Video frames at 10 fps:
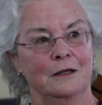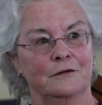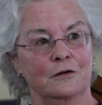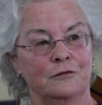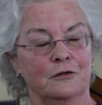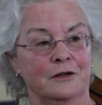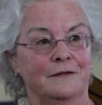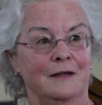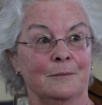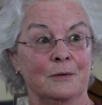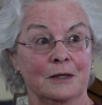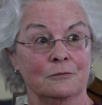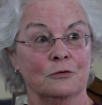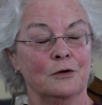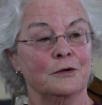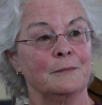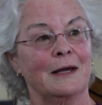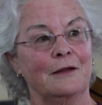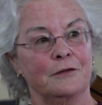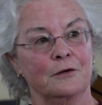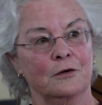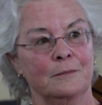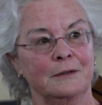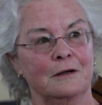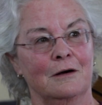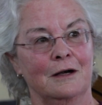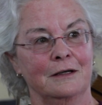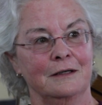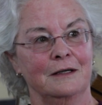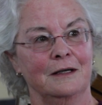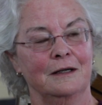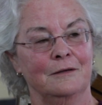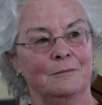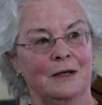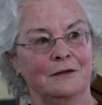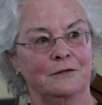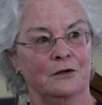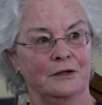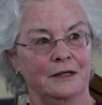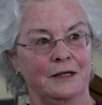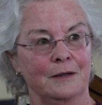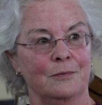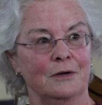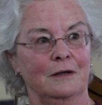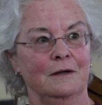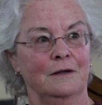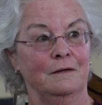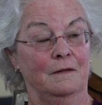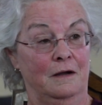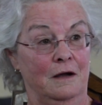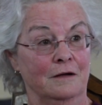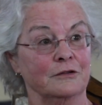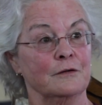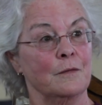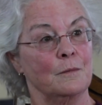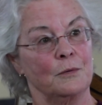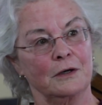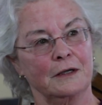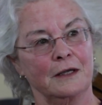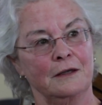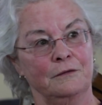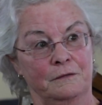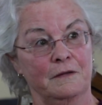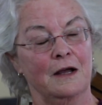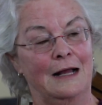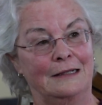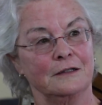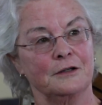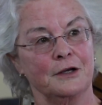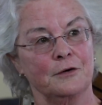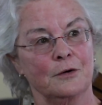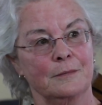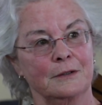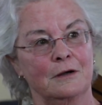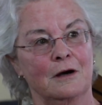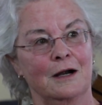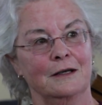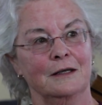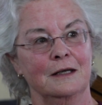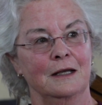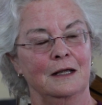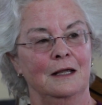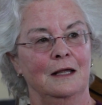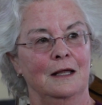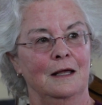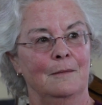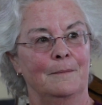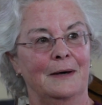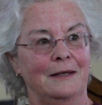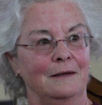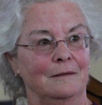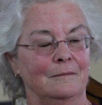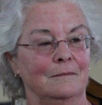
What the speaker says: So, for example, I wrote about the urban garden in my Sardinia book, and the cover of the book is the Cagliari urban garden, but